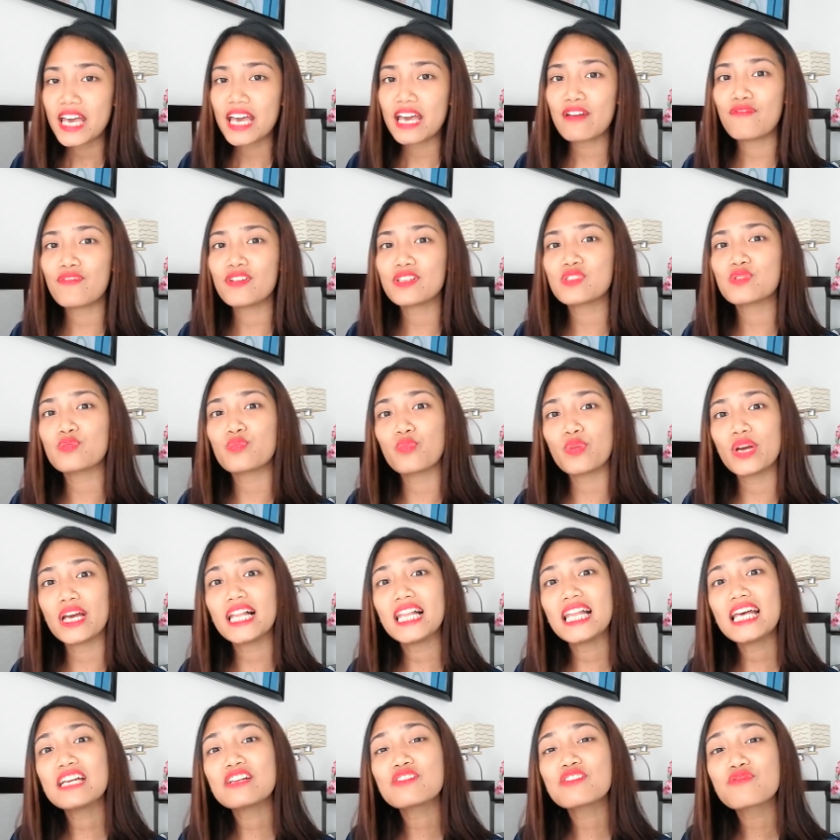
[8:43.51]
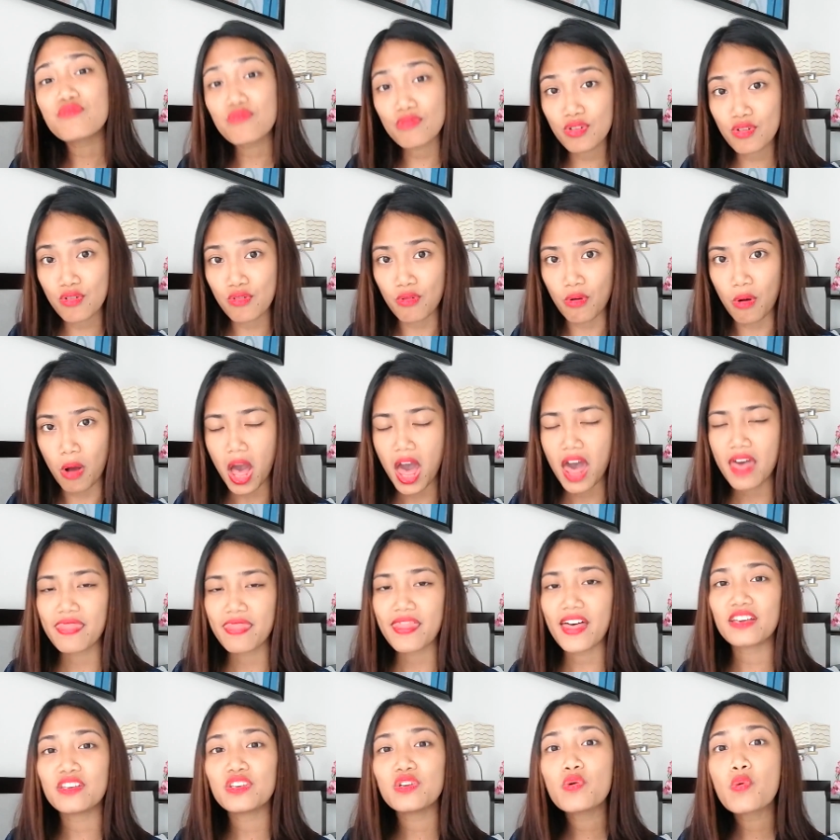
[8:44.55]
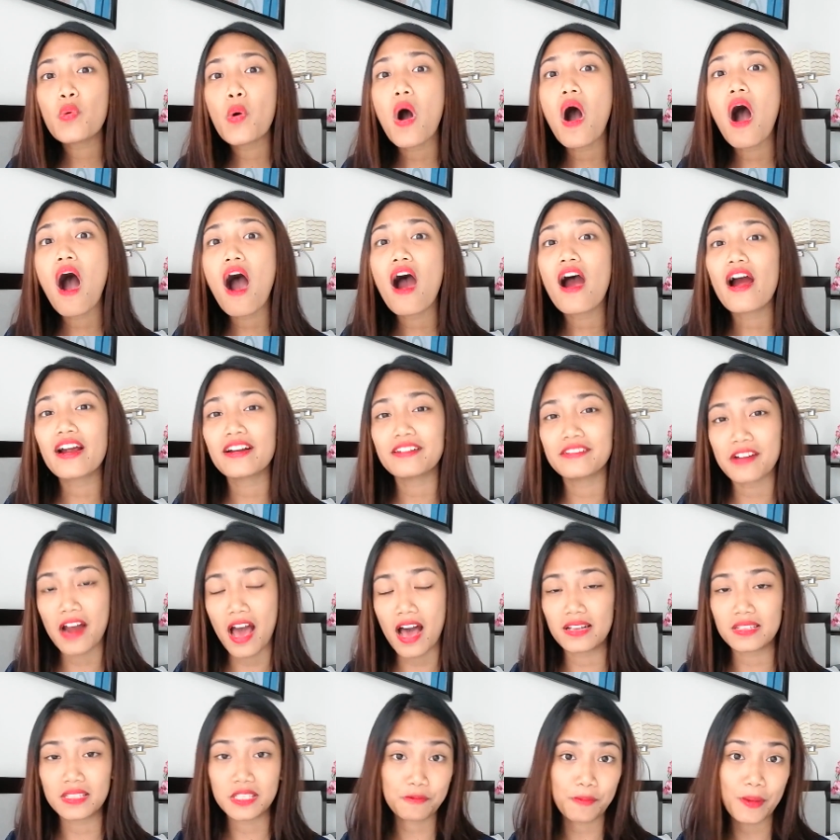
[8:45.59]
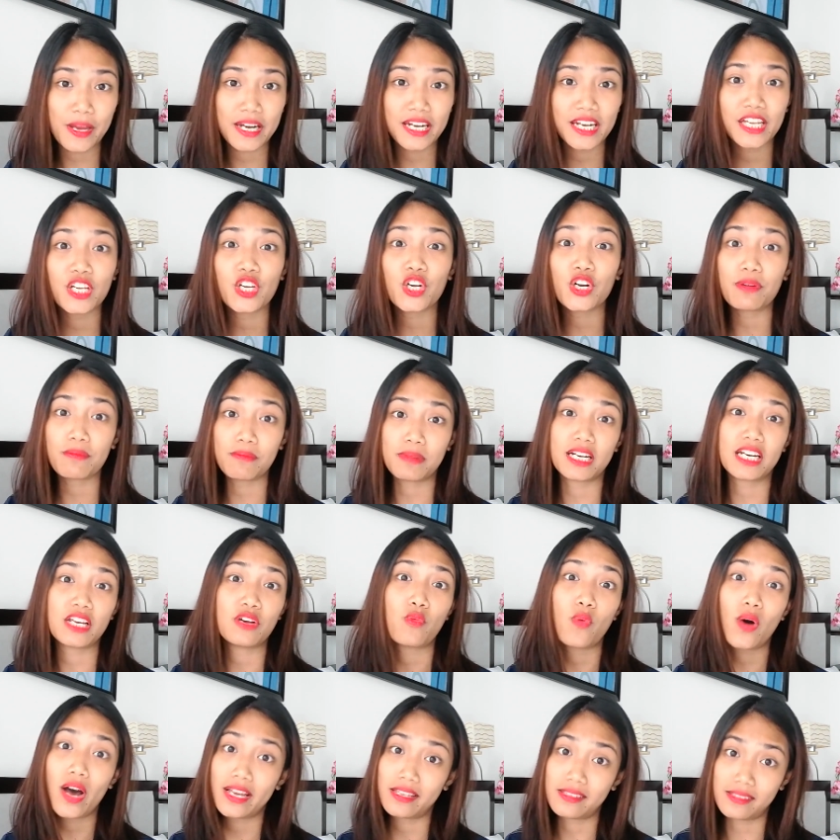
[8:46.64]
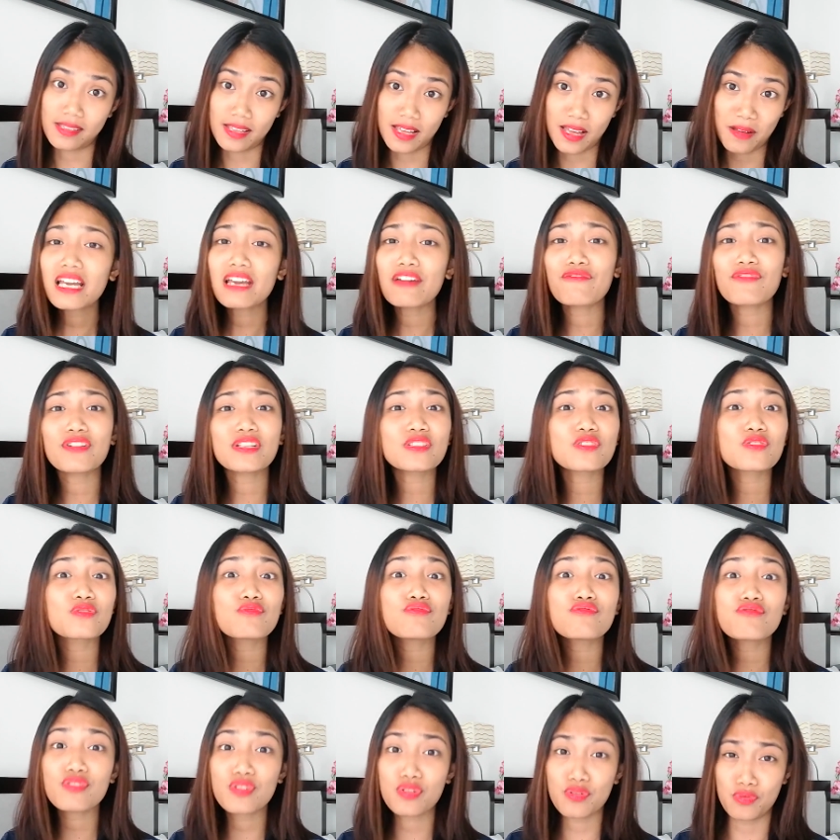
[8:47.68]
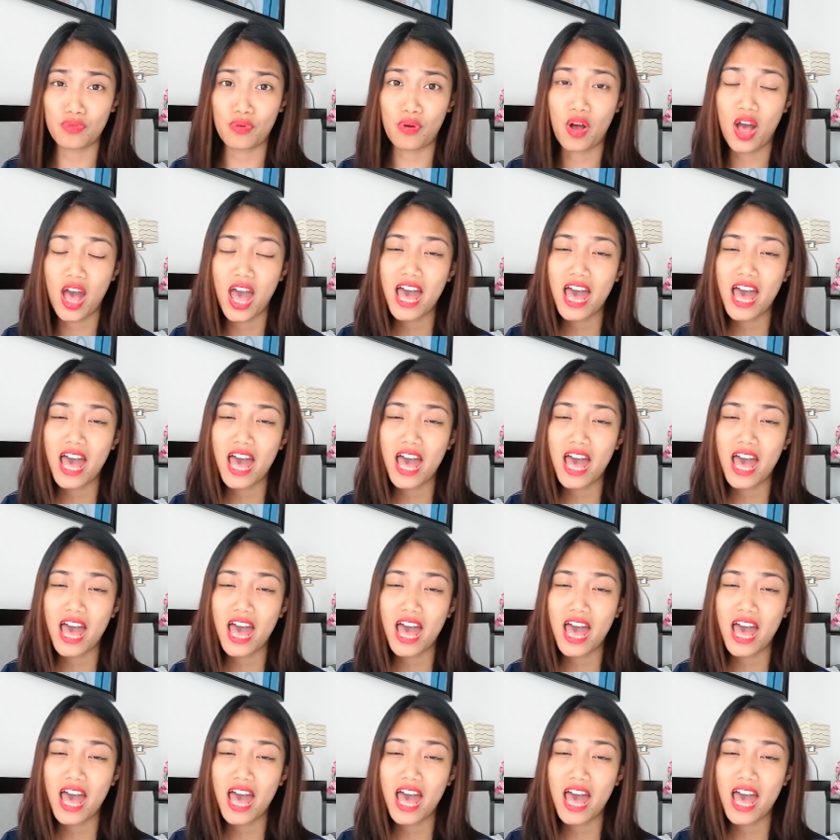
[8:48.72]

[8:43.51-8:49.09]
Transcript: If it's really true that you are not spending your money wisely, if it's true